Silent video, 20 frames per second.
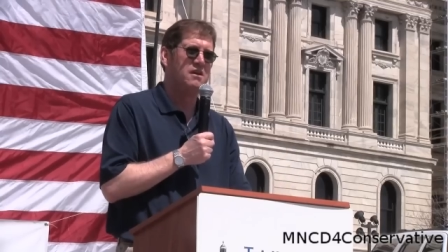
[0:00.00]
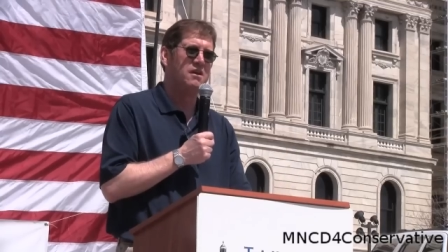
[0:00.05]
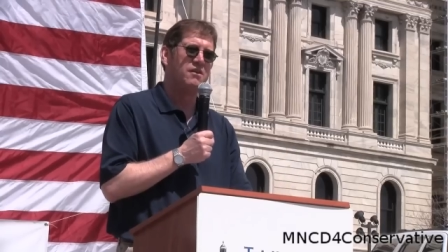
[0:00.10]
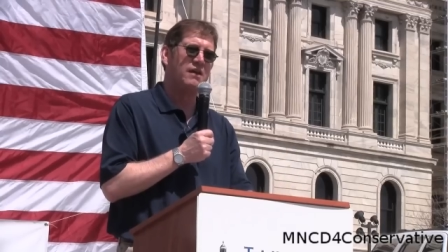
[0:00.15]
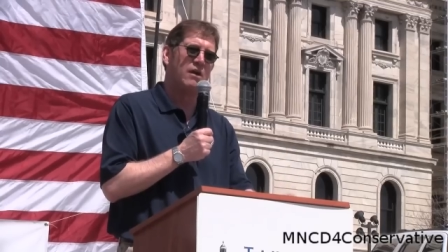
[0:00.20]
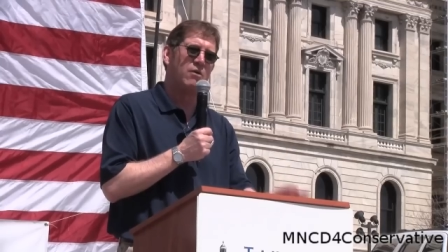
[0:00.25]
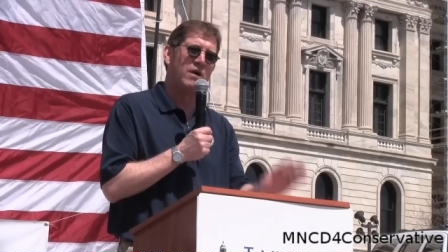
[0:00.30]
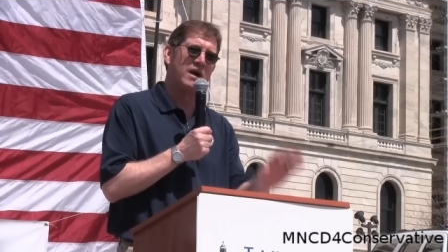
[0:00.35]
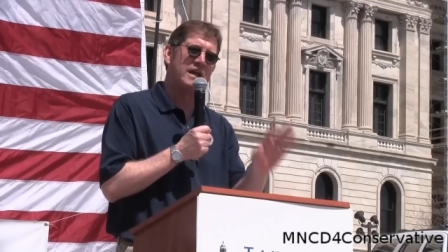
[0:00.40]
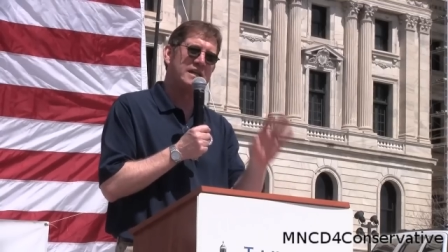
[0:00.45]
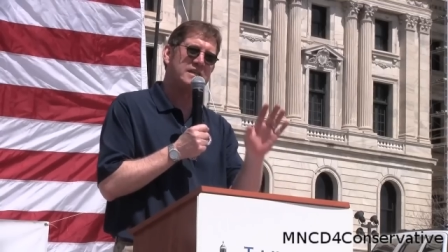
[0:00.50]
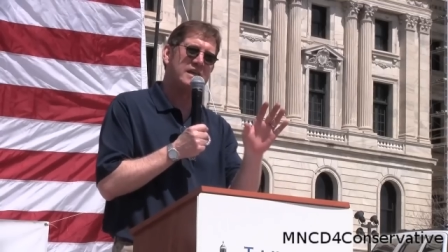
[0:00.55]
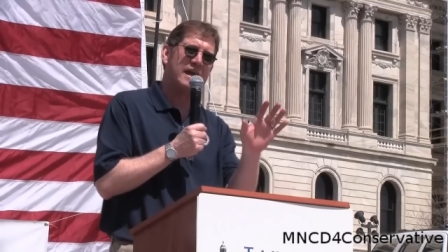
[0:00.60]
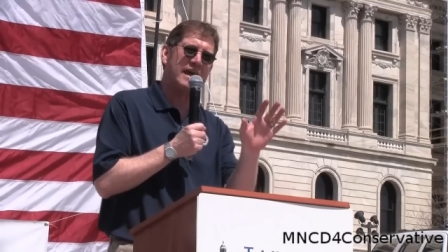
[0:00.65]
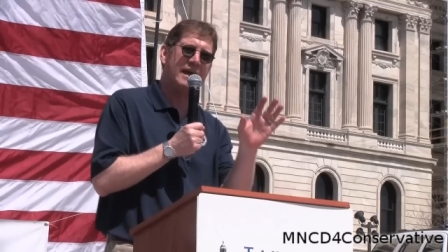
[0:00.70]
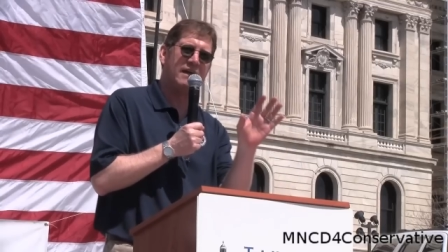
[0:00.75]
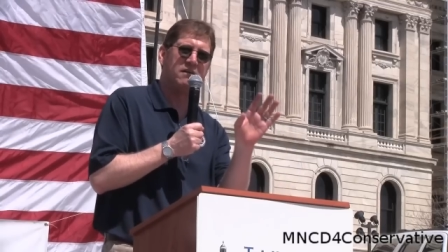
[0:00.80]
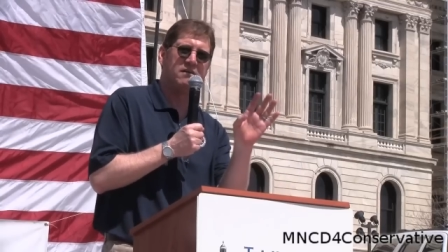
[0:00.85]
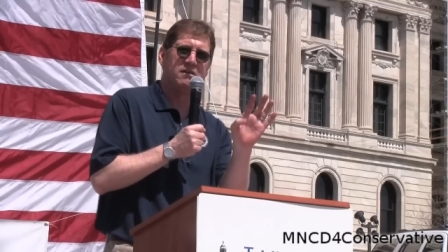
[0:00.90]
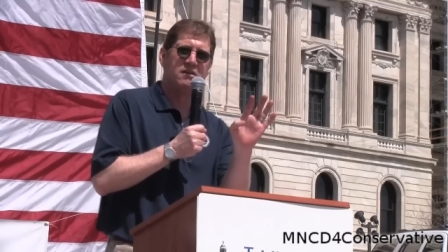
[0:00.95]
They want to
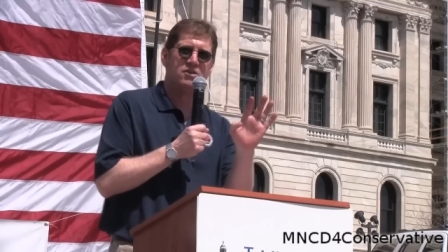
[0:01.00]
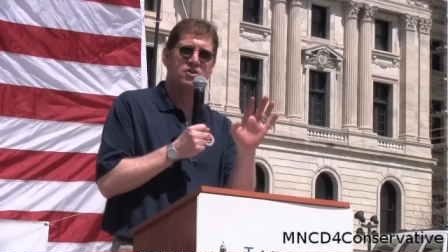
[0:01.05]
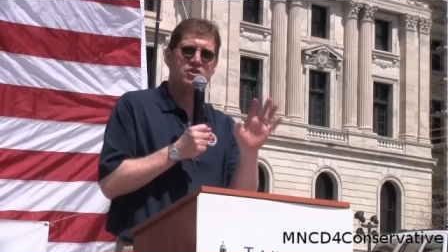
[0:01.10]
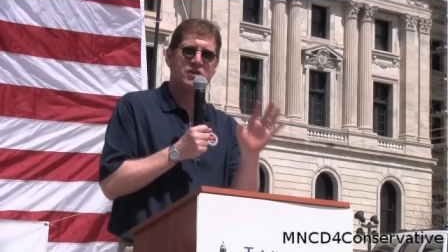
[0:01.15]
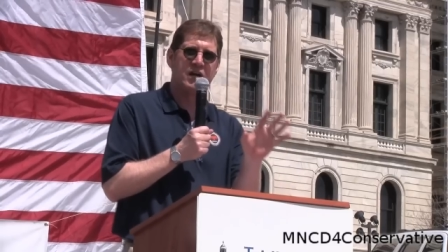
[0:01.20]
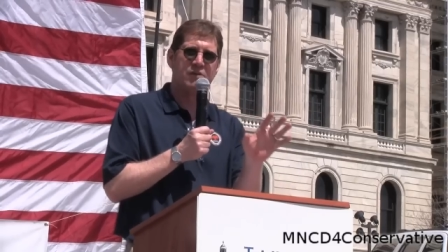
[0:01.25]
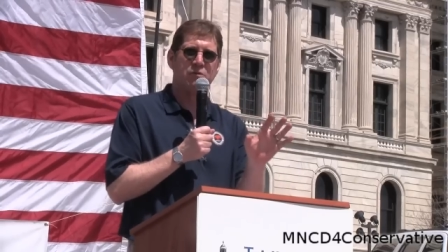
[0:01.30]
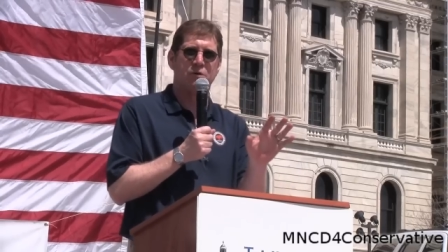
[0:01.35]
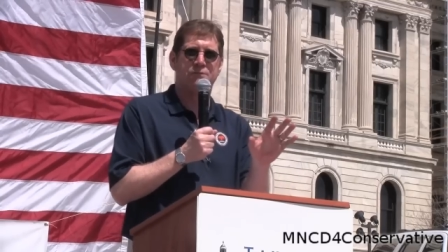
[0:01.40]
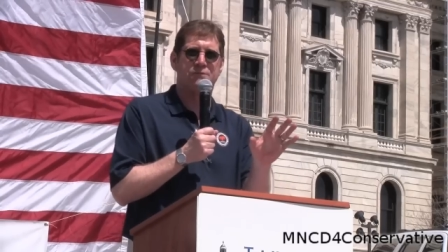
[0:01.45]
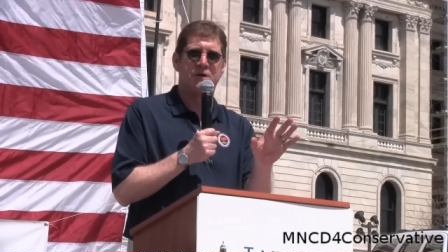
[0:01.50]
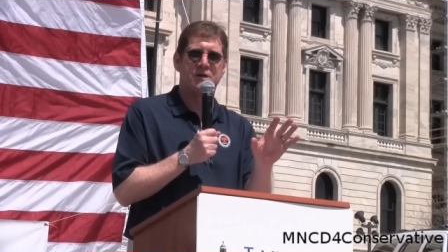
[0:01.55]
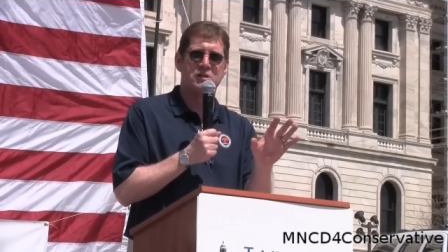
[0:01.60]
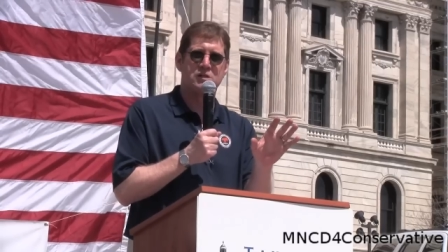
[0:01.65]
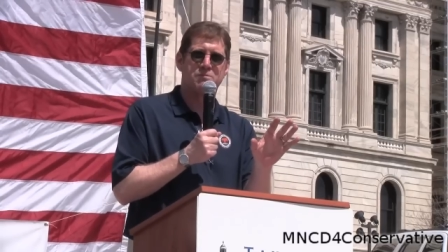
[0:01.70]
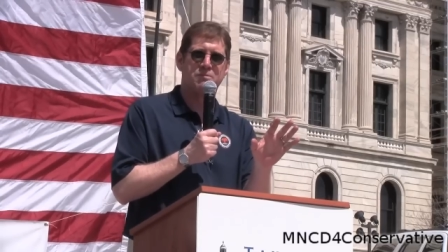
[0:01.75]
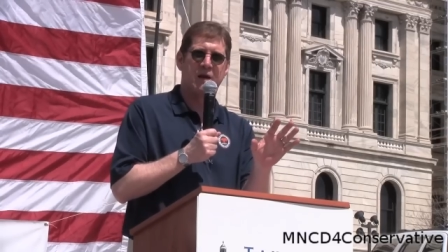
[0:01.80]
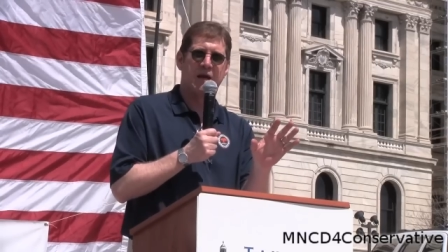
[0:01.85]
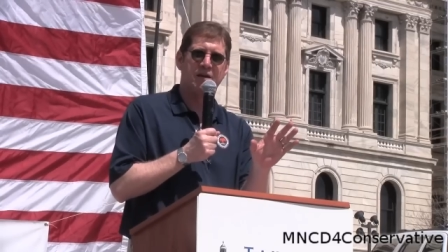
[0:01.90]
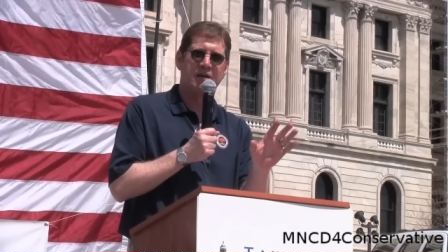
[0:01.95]
take general fund
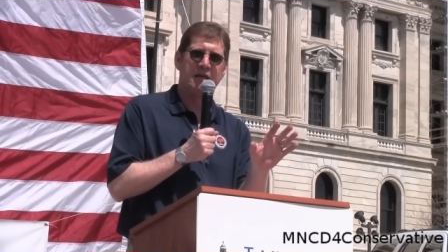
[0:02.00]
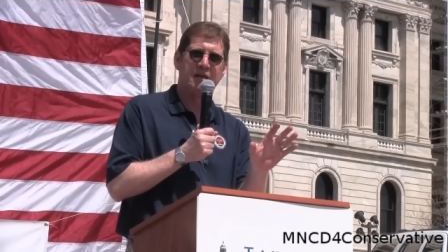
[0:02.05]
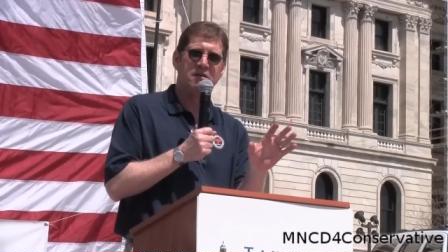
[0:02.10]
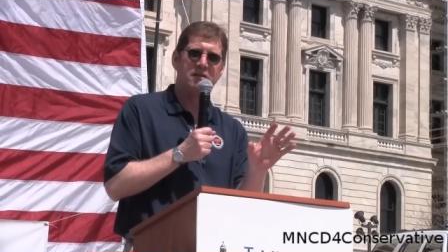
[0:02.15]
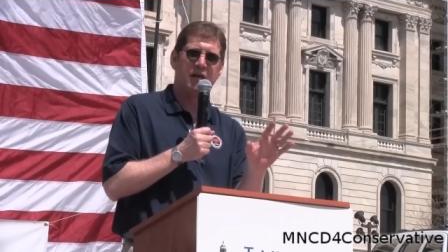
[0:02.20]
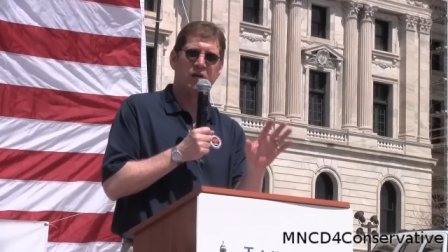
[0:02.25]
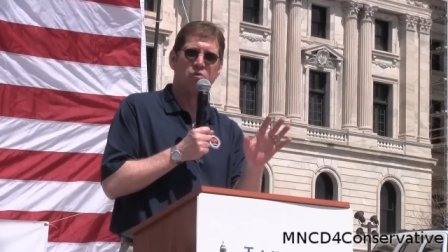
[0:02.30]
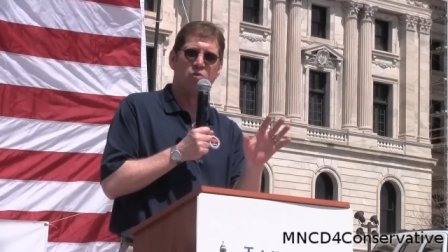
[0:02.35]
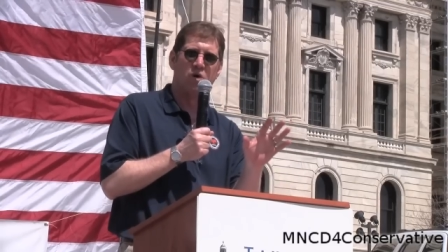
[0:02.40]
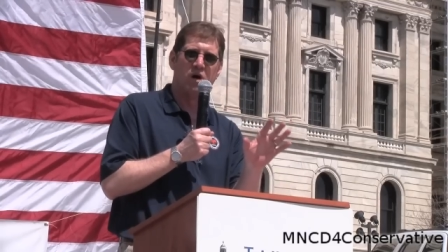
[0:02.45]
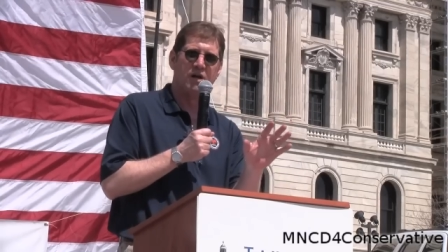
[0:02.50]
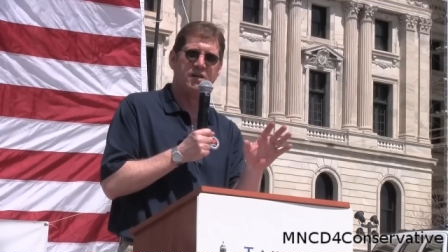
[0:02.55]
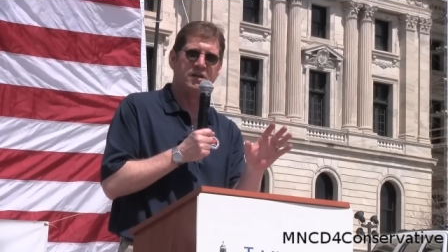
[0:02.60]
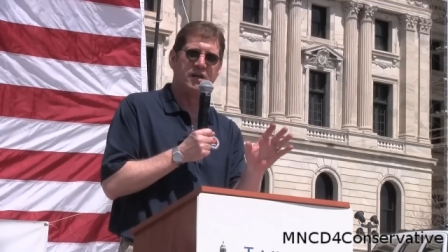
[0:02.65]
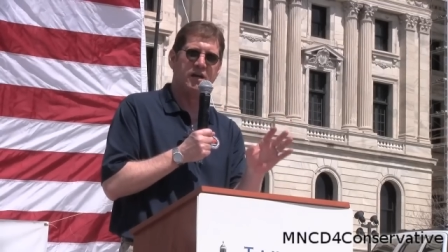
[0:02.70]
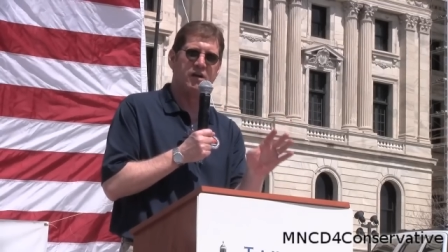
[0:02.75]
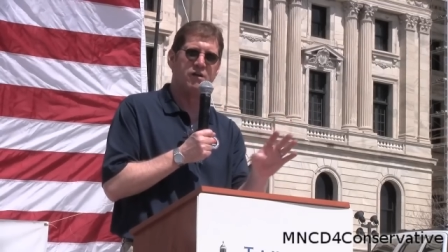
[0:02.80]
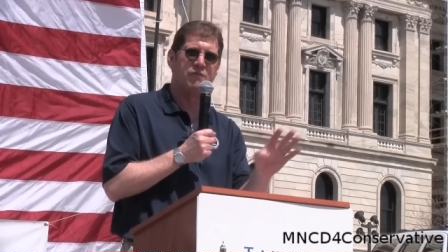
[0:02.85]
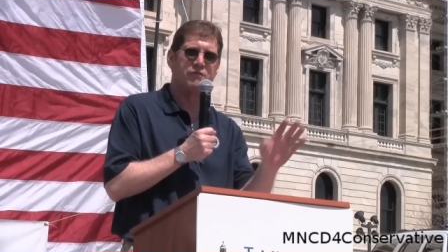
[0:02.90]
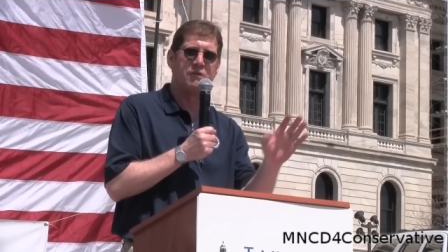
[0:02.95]
spending in one
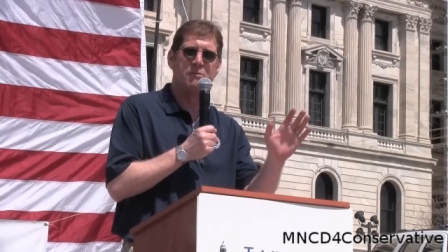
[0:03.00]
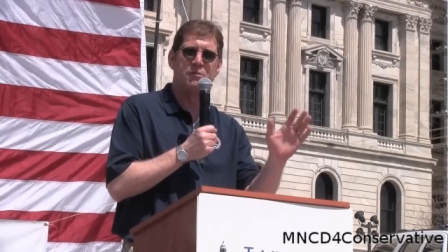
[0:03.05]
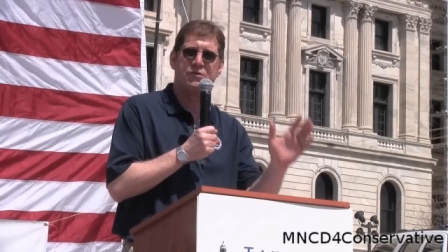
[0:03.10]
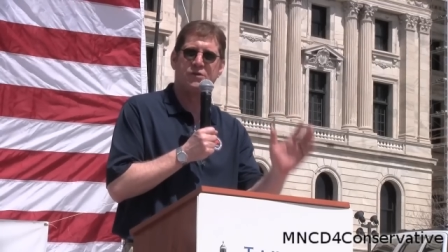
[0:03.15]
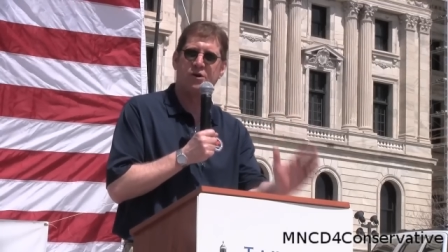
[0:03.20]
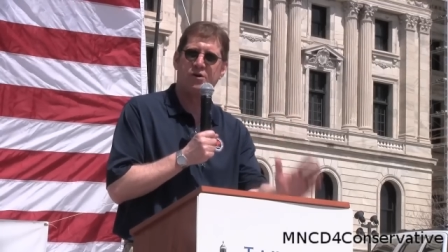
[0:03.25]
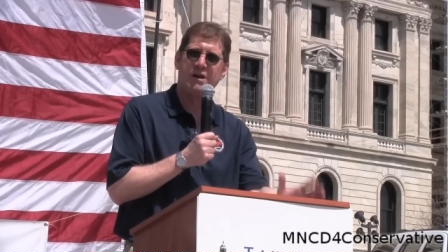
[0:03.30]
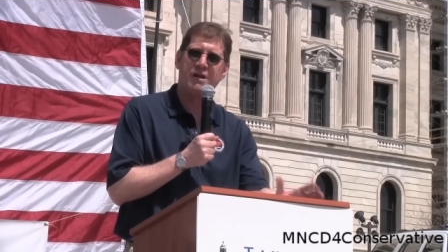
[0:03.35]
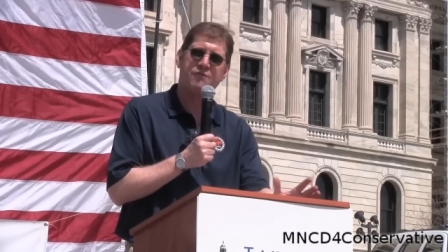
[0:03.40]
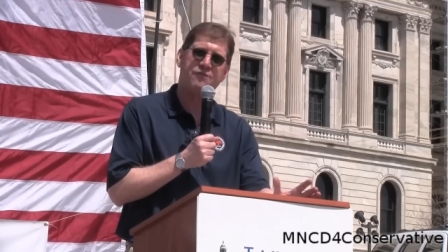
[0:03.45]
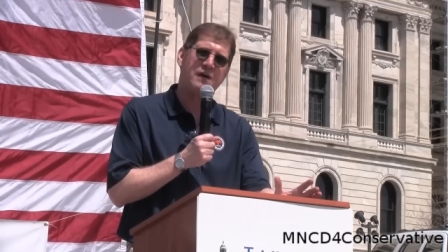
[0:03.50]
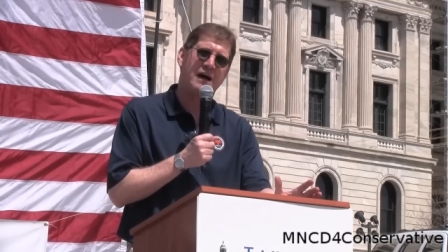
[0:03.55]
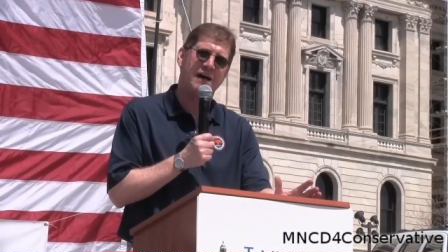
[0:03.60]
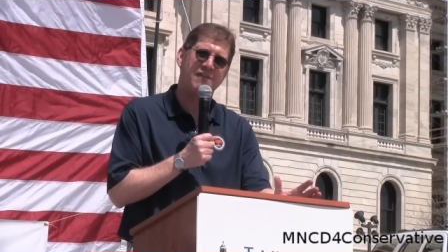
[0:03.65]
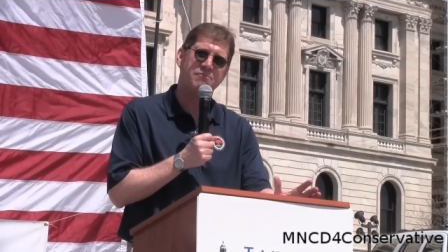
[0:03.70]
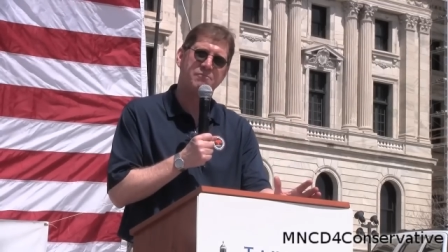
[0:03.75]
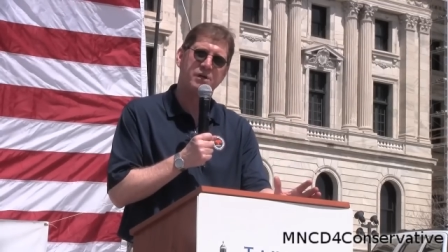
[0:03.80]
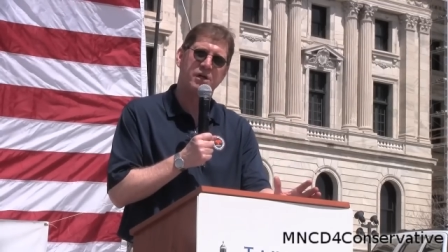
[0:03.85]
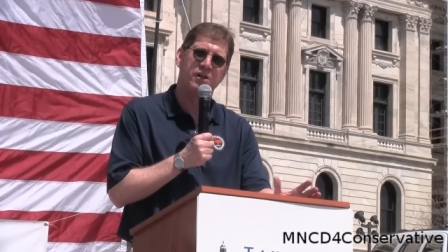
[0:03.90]
year from 35